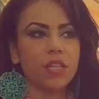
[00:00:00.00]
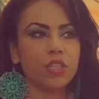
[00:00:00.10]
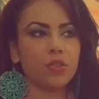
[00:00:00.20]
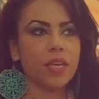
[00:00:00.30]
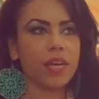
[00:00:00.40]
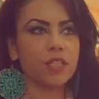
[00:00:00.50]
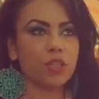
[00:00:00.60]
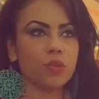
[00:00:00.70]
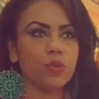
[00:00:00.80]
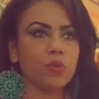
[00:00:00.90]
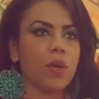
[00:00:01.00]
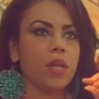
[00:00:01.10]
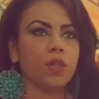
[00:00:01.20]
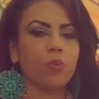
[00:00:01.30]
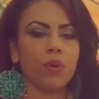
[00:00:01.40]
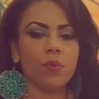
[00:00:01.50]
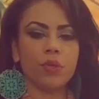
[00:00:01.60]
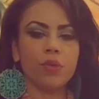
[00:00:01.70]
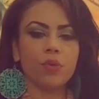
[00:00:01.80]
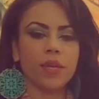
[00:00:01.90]
to get to the point where
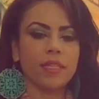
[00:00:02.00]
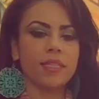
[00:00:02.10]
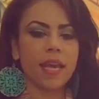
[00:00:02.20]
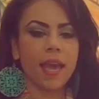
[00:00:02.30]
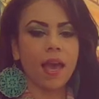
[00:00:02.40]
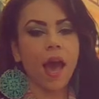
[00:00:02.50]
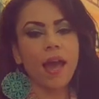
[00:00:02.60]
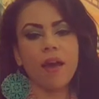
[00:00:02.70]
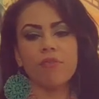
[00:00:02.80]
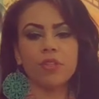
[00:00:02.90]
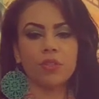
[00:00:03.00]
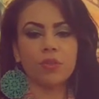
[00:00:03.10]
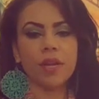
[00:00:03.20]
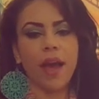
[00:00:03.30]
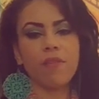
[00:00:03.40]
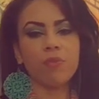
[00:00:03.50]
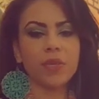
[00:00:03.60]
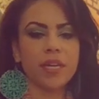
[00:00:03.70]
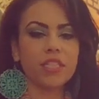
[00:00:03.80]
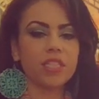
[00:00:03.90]
you can say, I have a degree, I have a
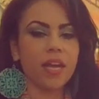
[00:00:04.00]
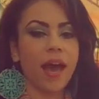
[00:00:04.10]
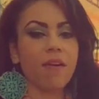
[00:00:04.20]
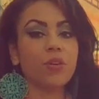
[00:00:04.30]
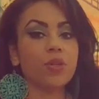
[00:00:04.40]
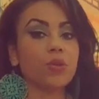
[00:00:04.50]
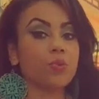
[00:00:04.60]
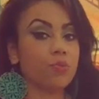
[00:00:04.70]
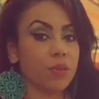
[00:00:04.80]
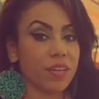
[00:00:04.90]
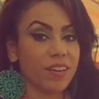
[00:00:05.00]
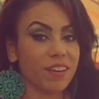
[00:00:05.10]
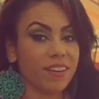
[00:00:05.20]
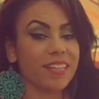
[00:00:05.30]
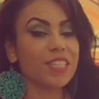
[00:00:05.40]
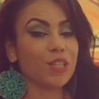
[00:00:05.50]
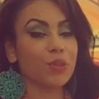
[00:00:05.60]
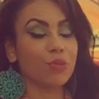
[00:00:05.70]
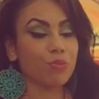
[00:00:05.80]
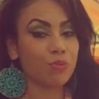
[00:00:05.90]
PhD, I have a career. It's the
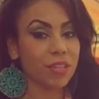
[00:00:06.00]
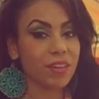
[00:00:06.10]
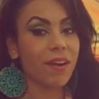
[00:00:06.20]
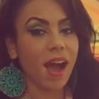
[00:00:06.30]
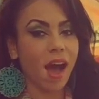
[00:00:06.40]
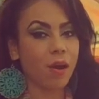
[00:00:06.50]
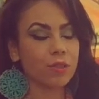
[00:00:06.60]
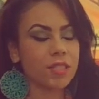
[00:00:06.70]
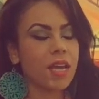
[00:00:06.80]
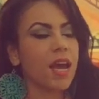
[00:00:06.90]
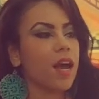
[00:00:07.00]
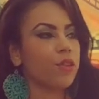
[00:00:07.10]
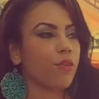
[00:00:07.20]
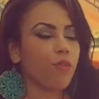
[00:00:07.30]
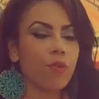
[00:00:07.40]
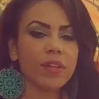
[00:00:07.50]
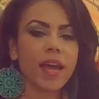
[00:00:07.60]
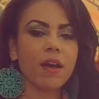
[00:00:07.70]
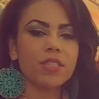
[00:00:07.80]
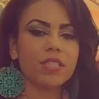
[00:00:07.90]
career house. The fourth
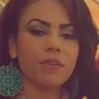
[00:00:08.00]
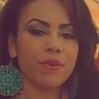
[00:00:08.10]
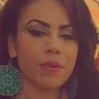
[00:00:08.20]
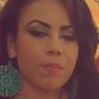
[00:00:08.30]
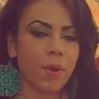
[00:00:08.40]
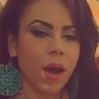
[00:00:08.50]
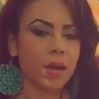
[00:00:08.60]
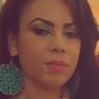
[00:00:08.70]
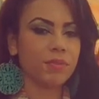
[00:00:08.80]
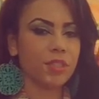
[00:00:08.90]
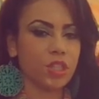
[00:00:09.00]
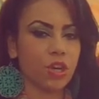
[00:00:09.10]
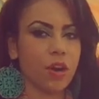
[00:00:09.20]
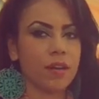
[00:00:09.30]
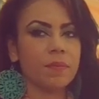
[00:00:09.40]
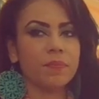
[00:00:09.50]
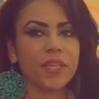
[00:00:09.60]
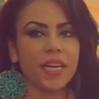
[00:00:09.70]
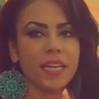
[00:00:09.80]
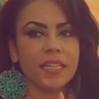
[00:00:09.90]
house is the very bottom of the chart.
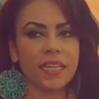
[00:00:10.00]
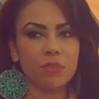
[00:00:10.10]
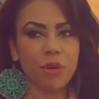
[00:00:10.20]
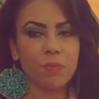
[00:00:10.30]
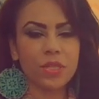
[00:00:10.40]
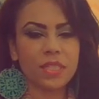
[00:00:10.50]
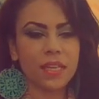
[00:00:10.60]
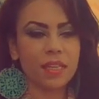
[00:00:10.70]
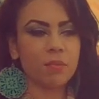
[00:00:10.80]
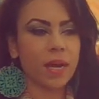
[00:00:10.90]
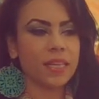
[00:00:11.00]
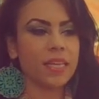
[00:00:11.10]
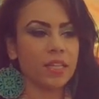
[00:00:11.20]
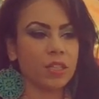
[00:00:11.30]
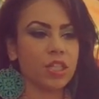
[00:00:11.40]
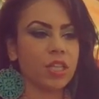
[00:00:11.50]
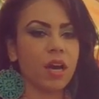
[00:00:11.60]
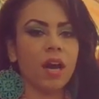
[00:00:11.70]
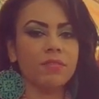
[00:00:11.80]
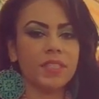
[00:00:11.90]
It's represented by the energy
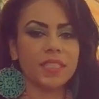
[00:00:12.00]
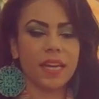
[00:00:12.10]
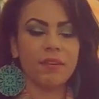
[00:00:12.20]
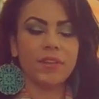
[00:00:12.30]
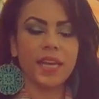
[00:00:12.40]
of the sign of